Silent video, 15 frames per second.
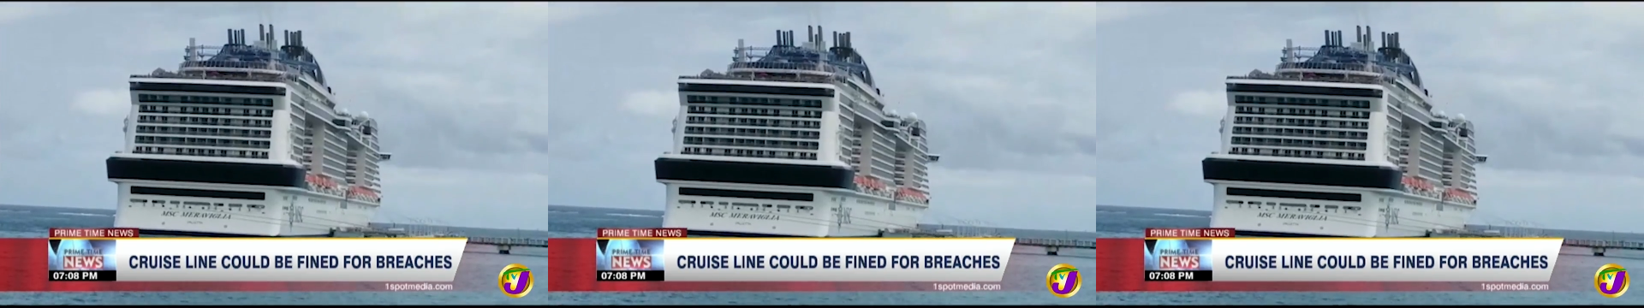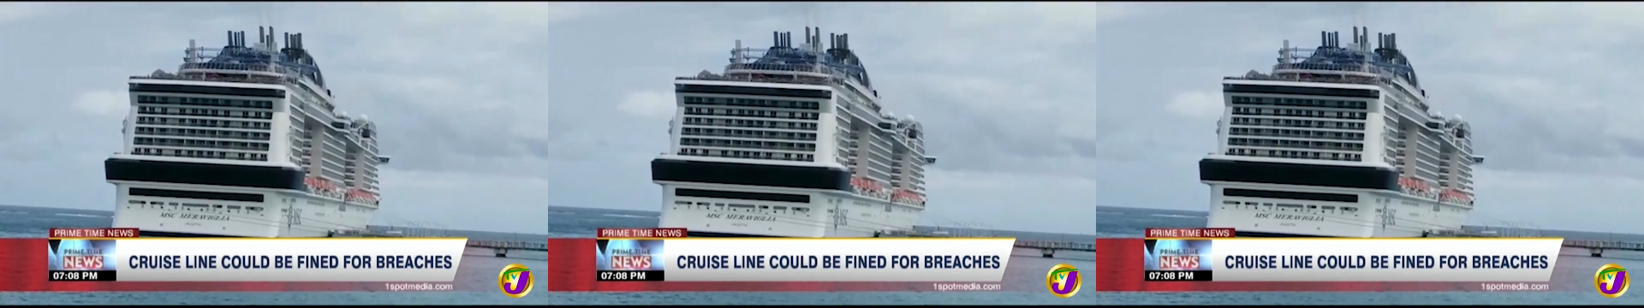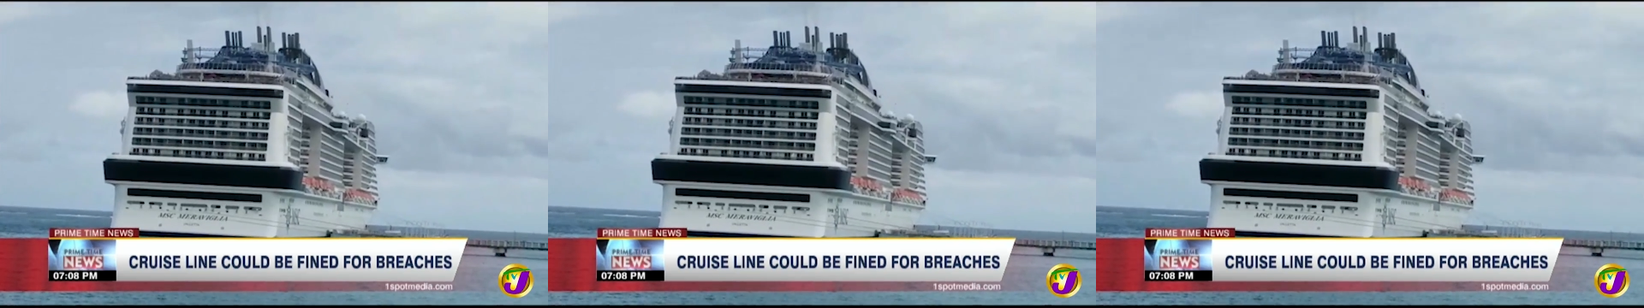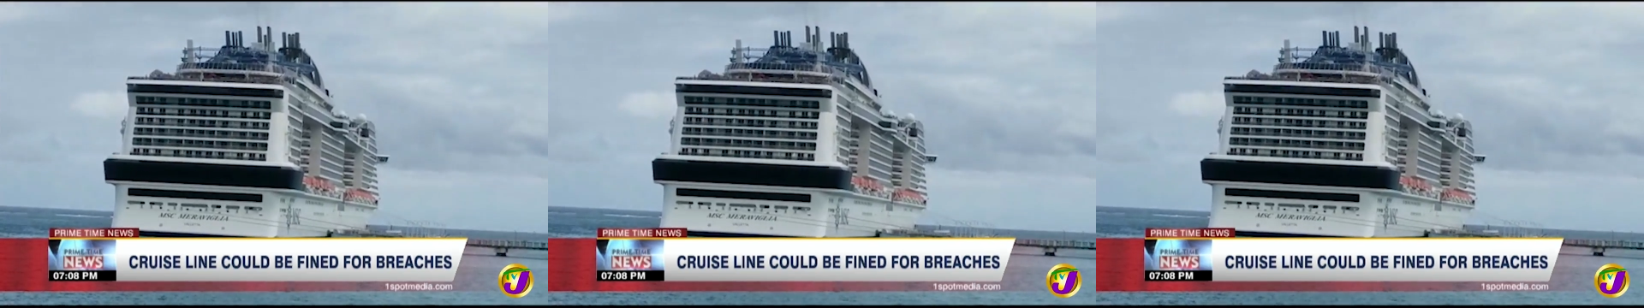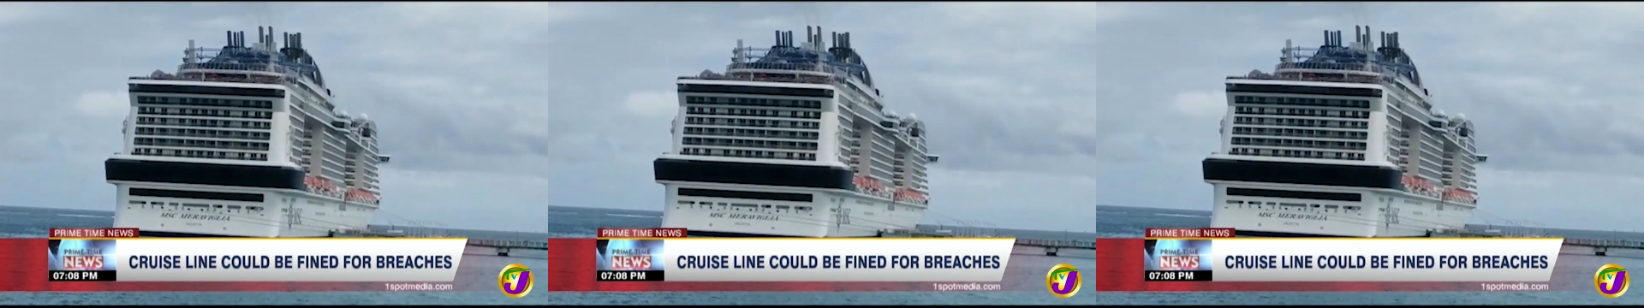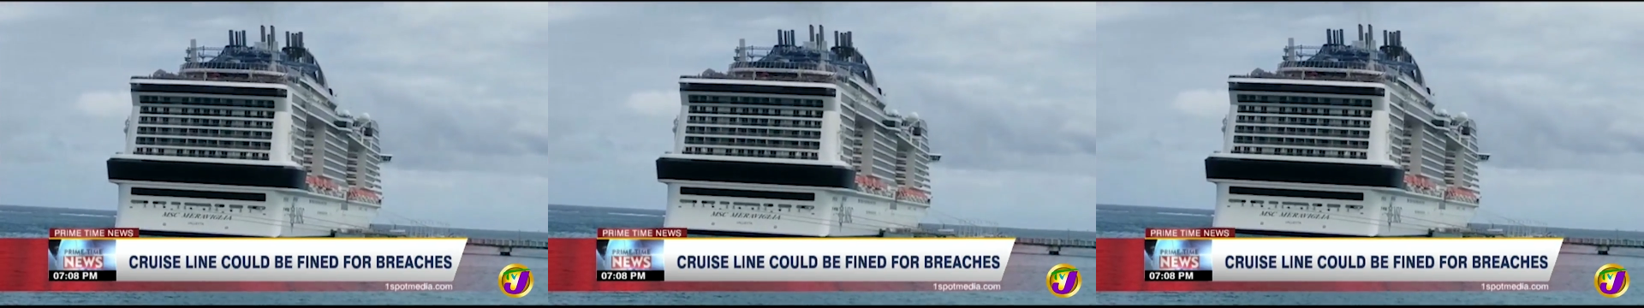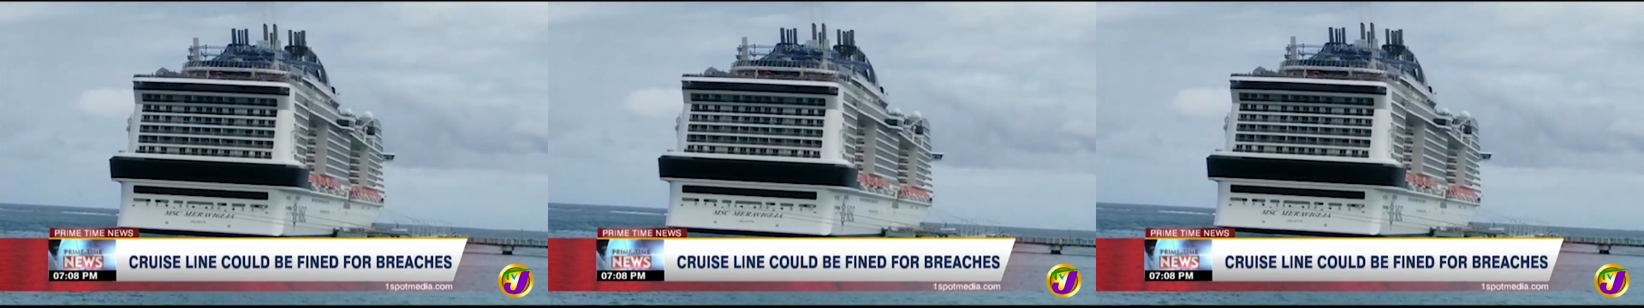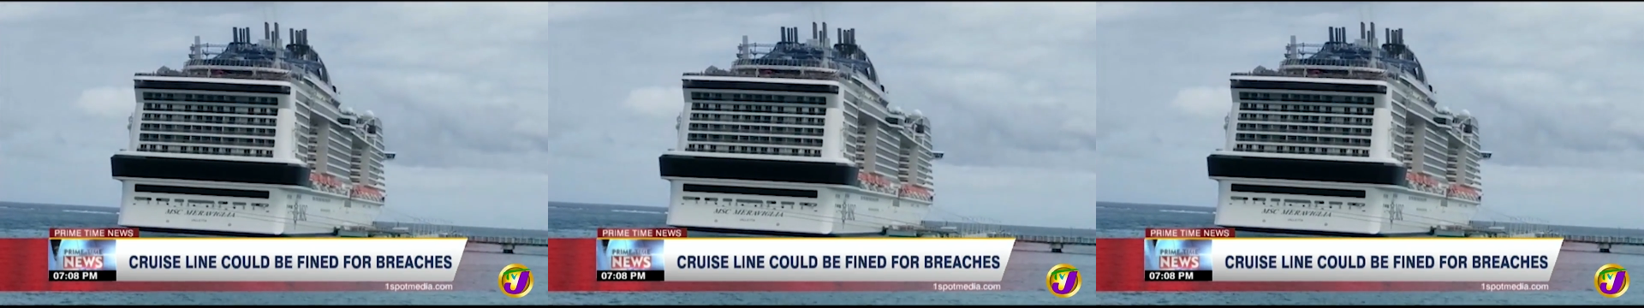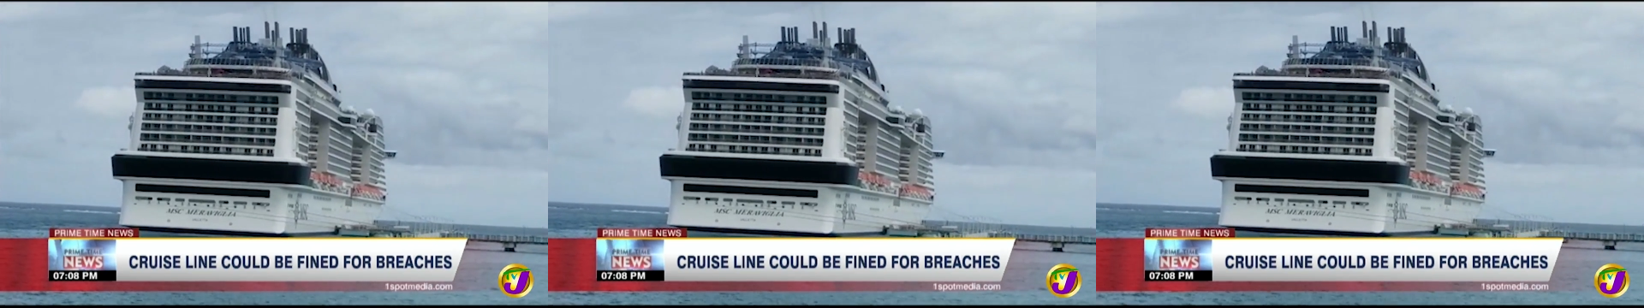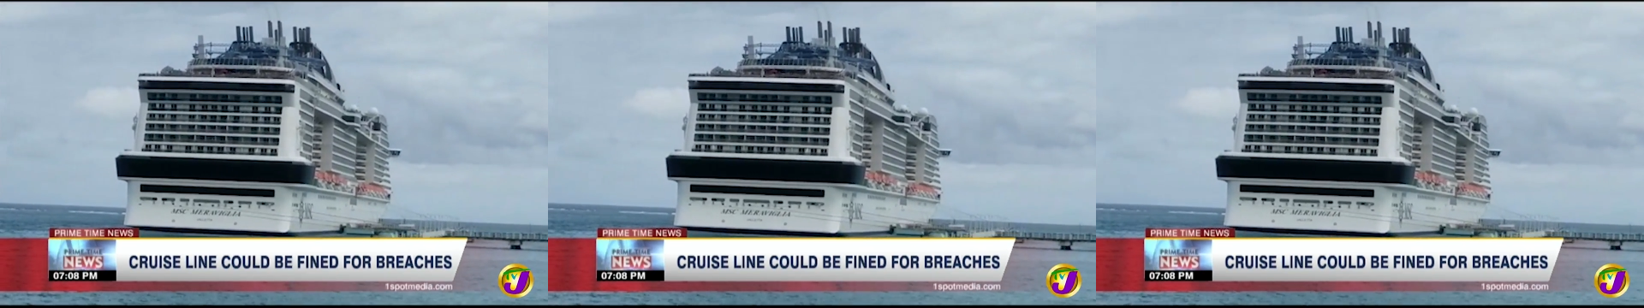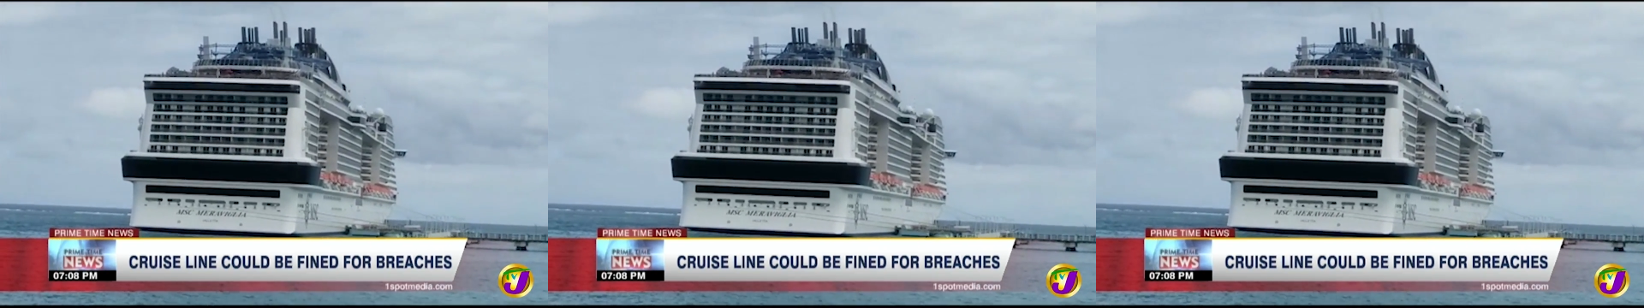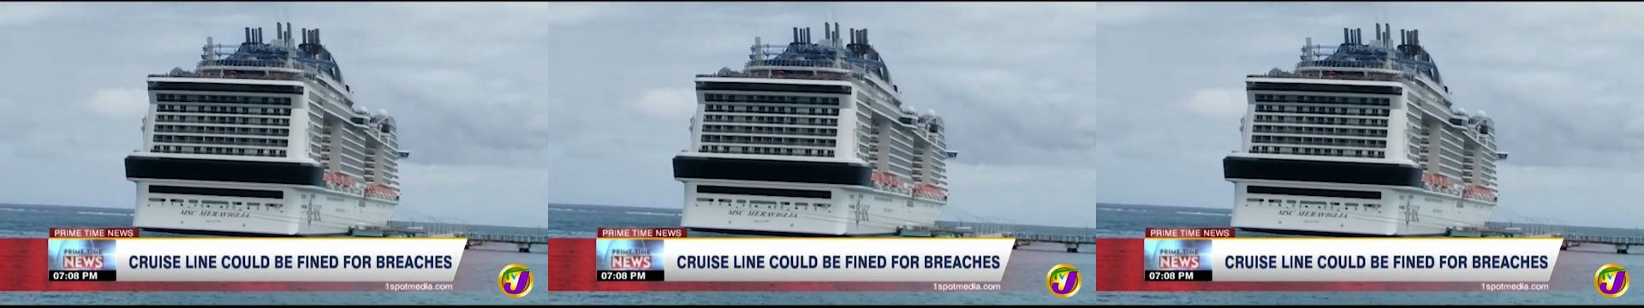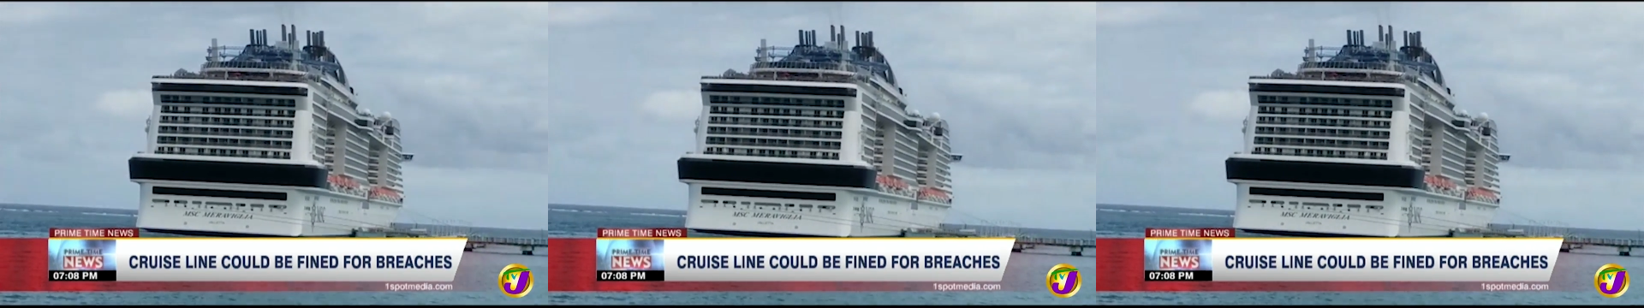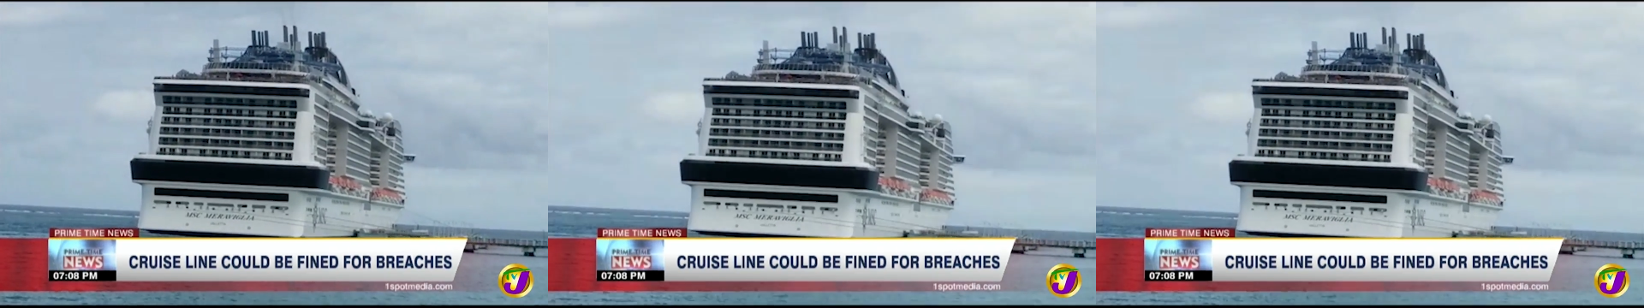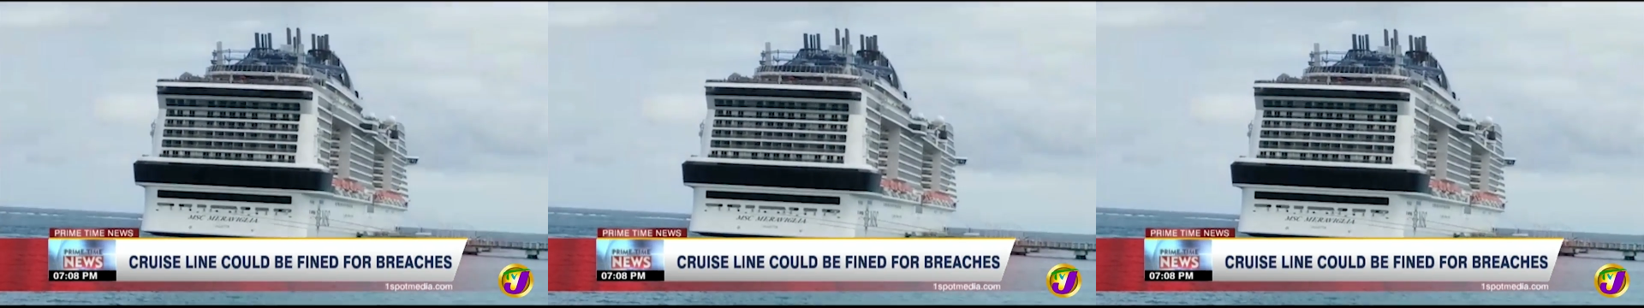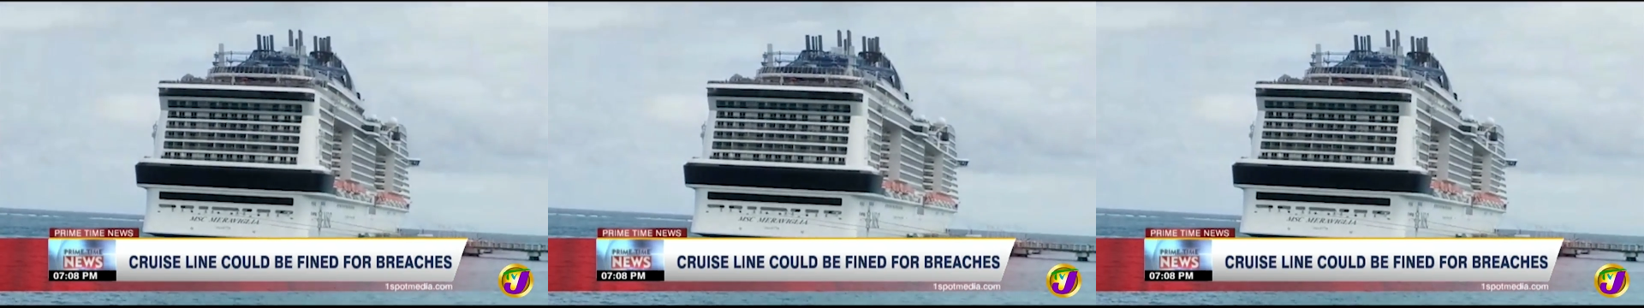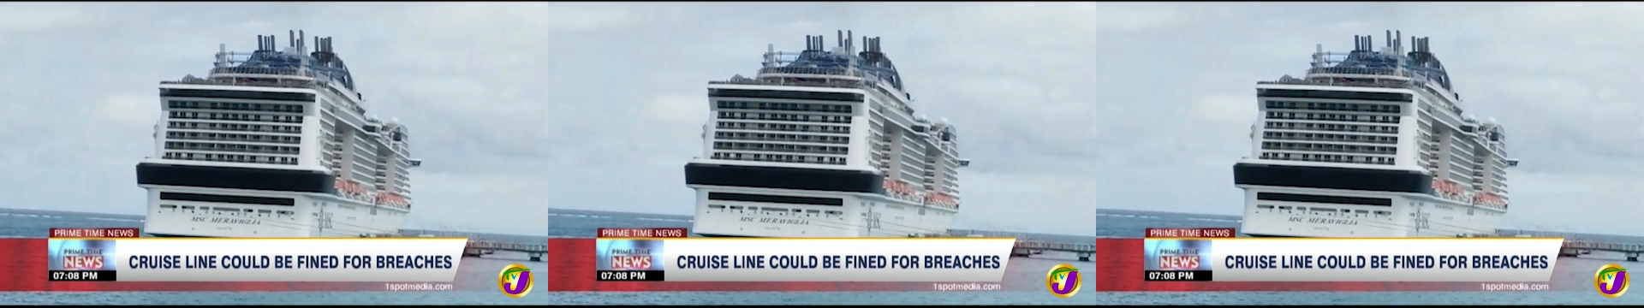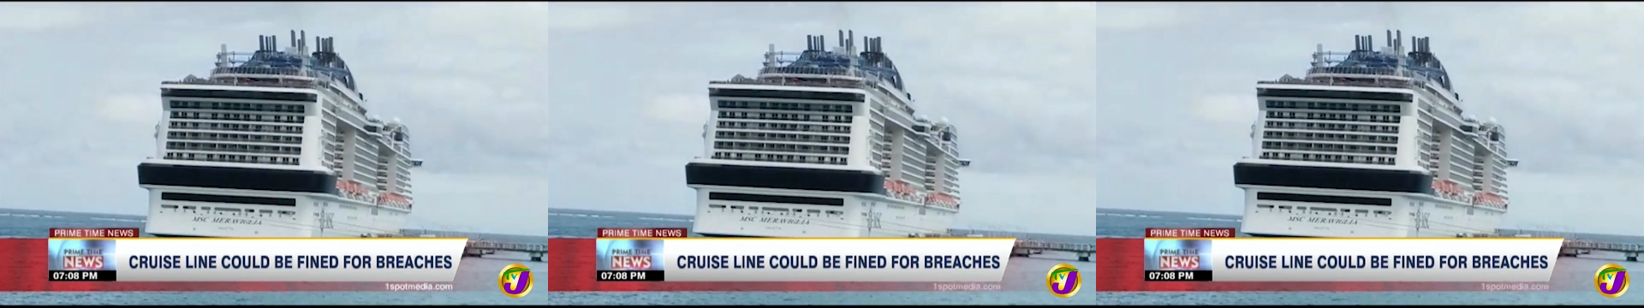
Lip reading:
(no speaker visible)